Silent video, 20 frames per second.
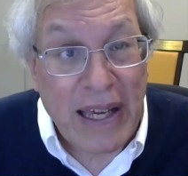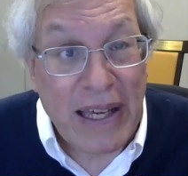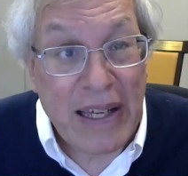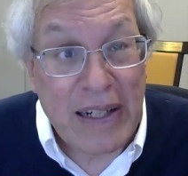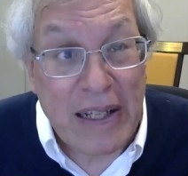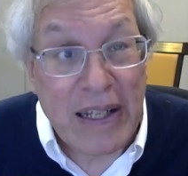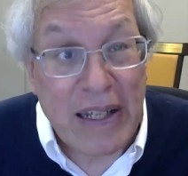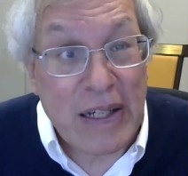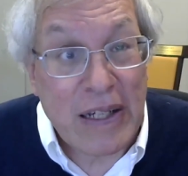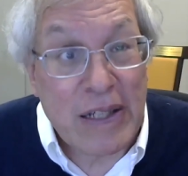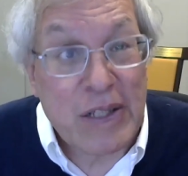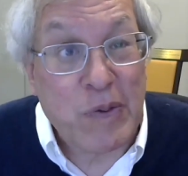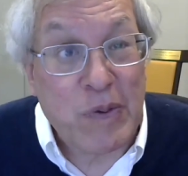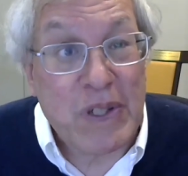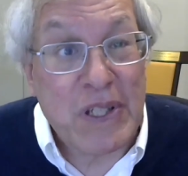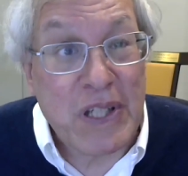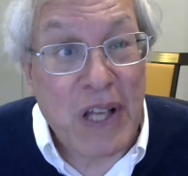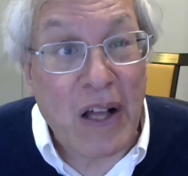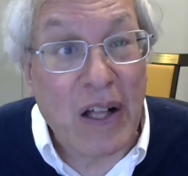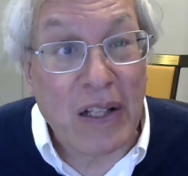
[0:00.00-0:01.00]
And as a
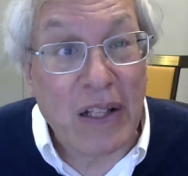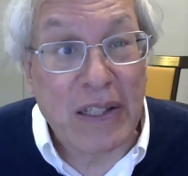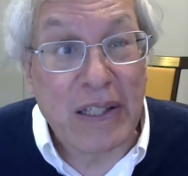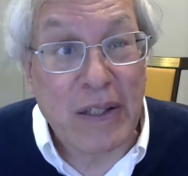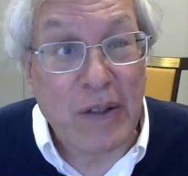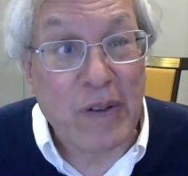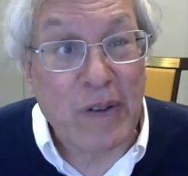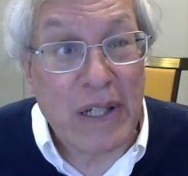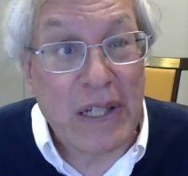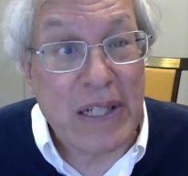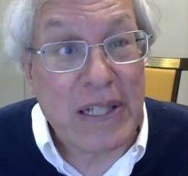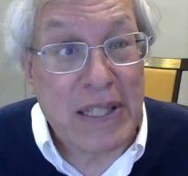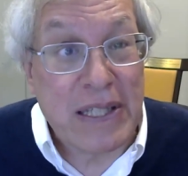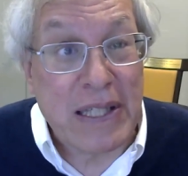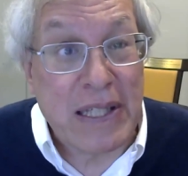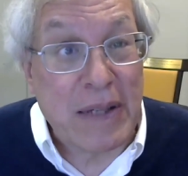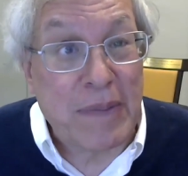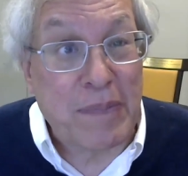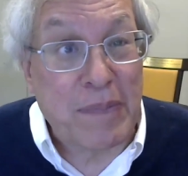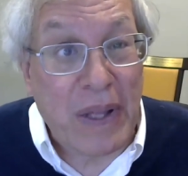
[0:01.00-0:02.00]
result, there
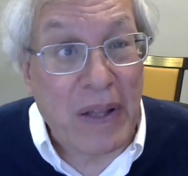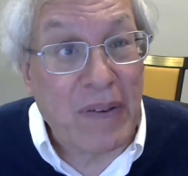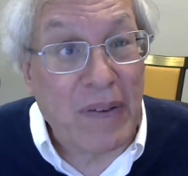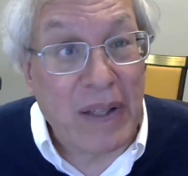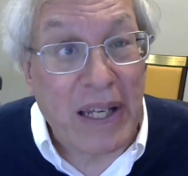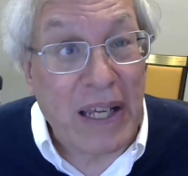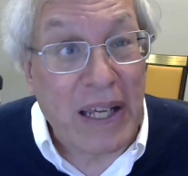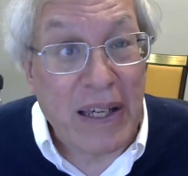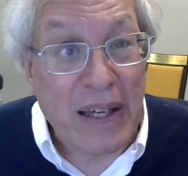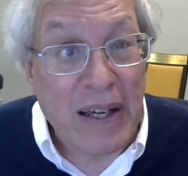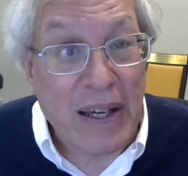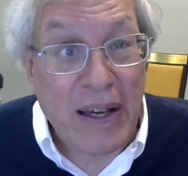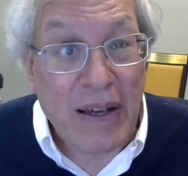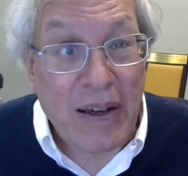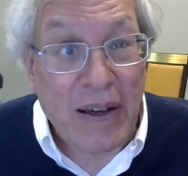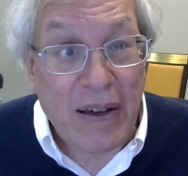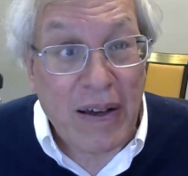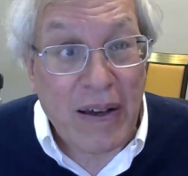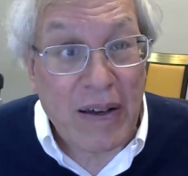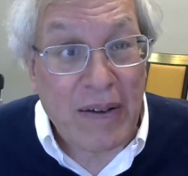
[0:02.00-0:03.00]
is the ability
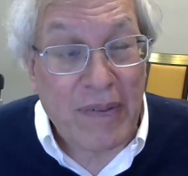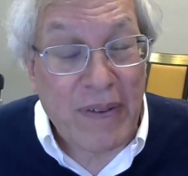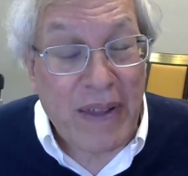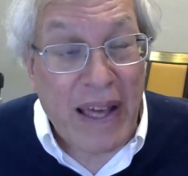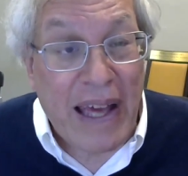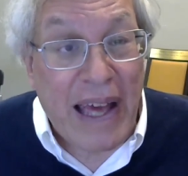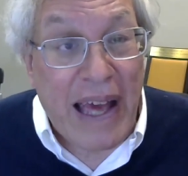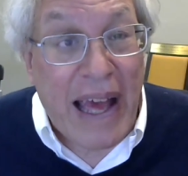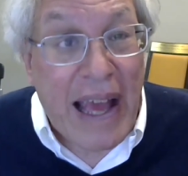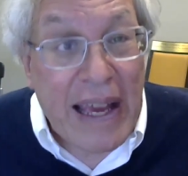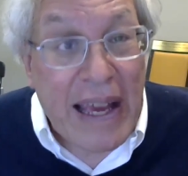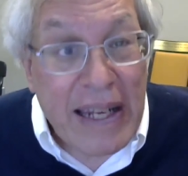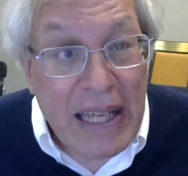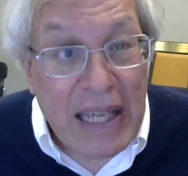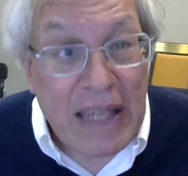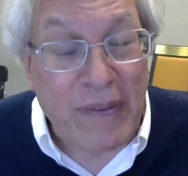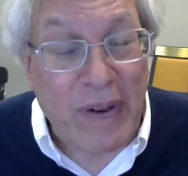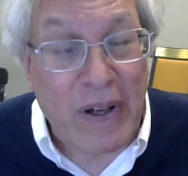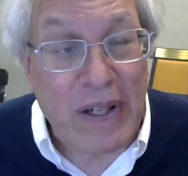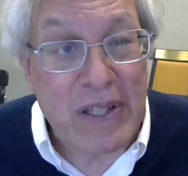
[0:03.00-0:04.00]
of
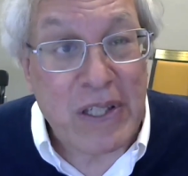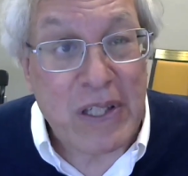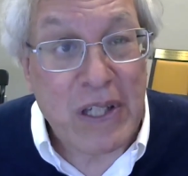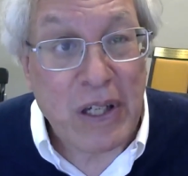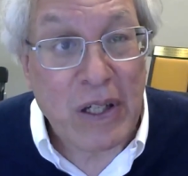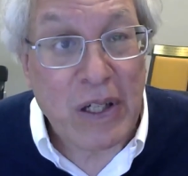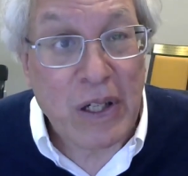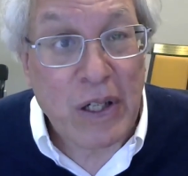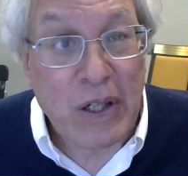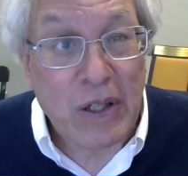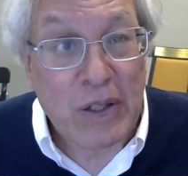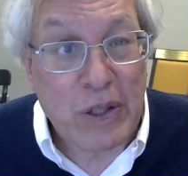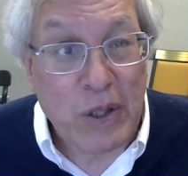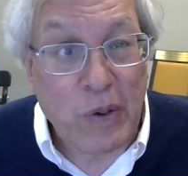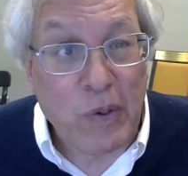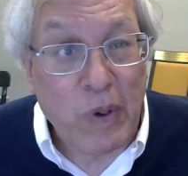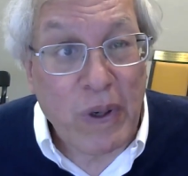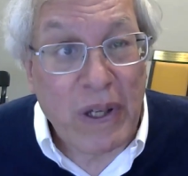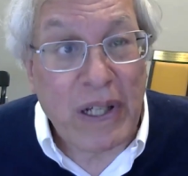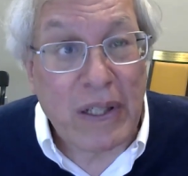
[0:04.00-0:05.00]
any of us to
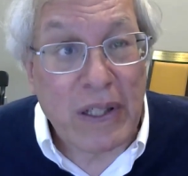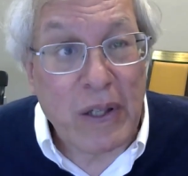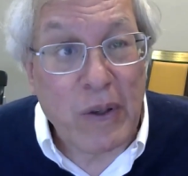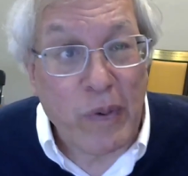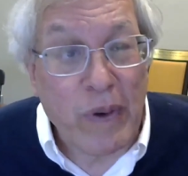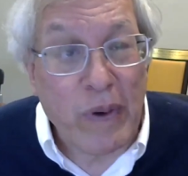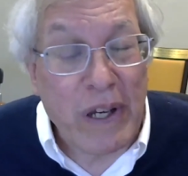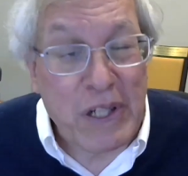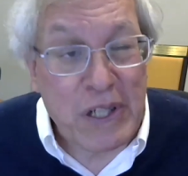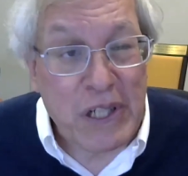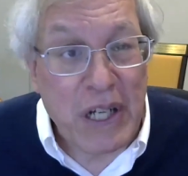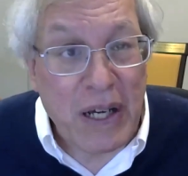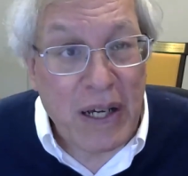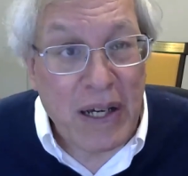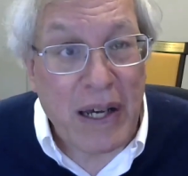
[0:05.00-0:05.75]
quickly reach